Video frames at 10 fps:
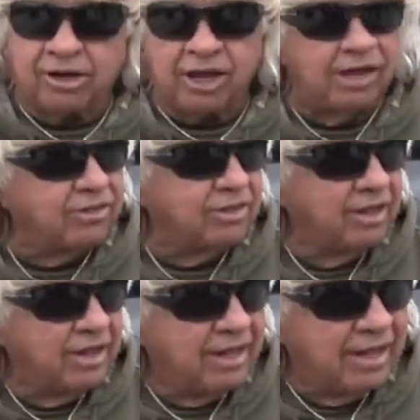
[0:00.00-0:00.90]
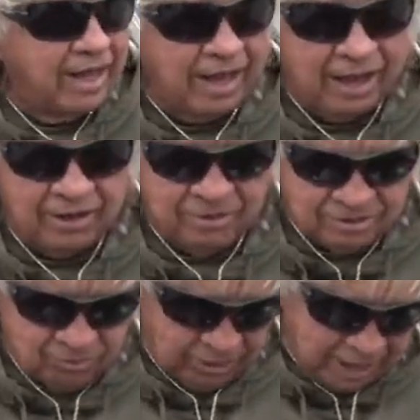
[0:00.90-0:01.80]
to death. And
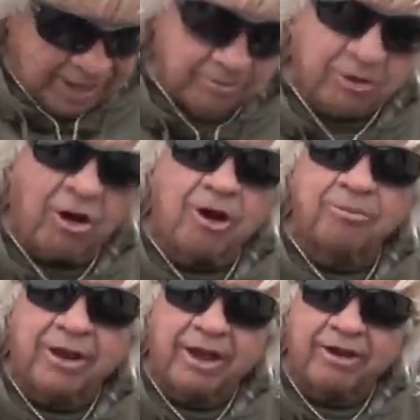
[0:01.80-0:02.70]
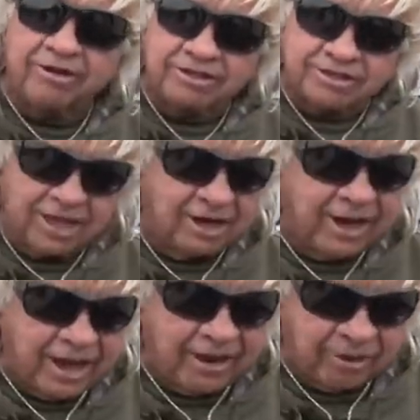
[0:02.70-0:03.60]
we got him calmed down and
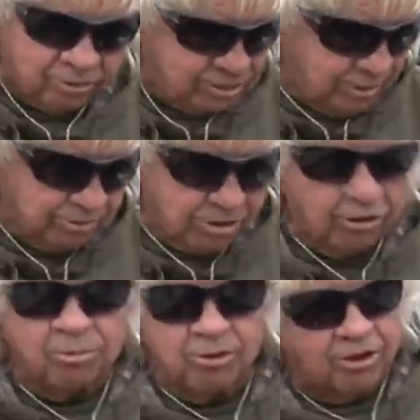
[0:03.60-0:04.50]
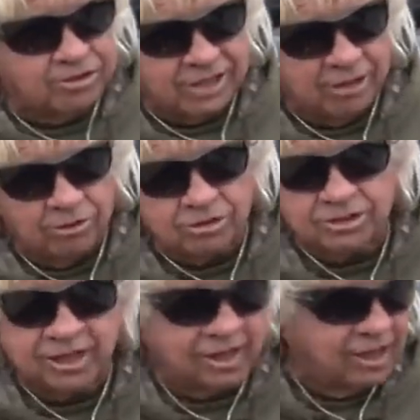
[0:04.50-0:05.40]
settled down. Of course, he was hurting because he had
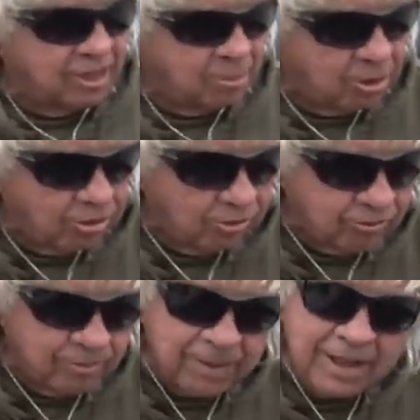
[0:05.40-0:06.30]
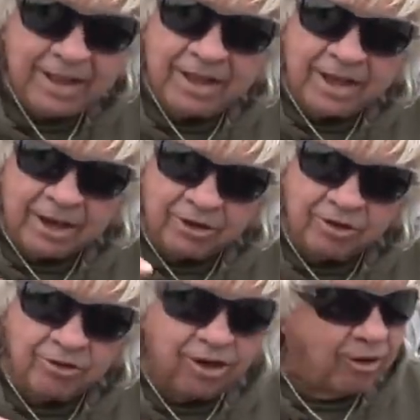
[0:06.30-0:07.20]
hooks sticking in him all over. And do
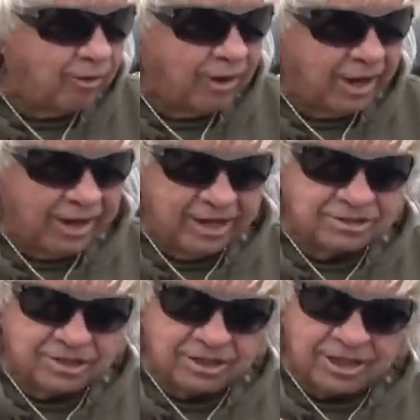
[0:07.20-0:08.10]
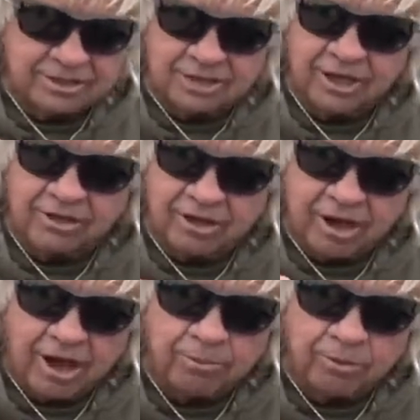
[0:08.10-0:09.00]
you know, and I guess that they say that
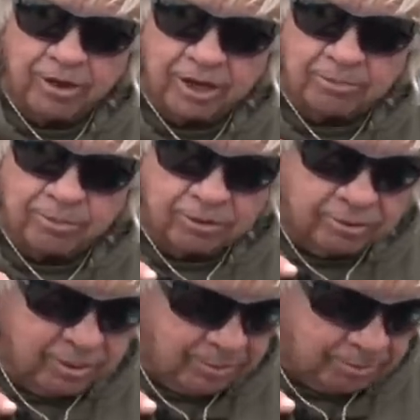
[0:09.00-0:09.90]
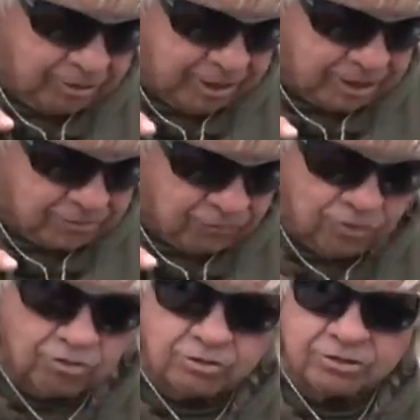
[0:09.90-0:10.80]
God protects
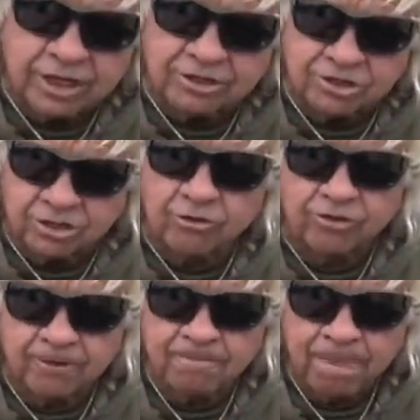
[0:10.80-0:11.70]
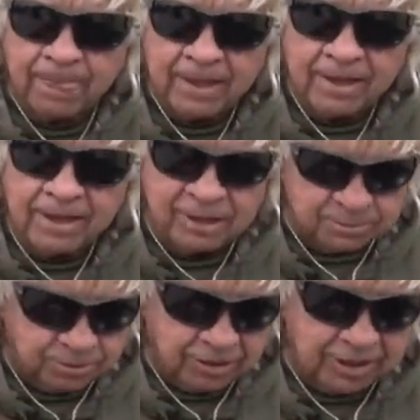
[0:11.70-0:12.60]
fools and children.
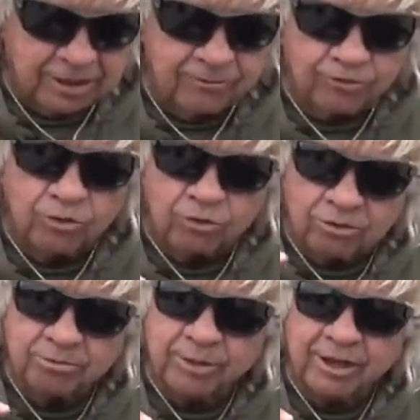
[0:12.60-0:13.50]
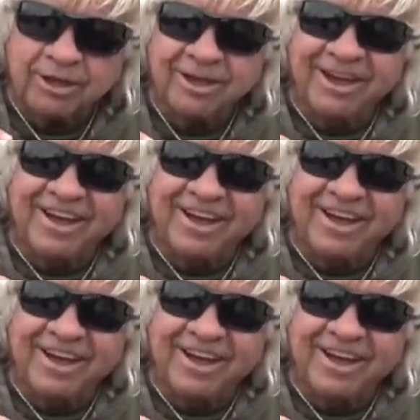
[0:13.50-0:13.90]
He's protecting the fool, me,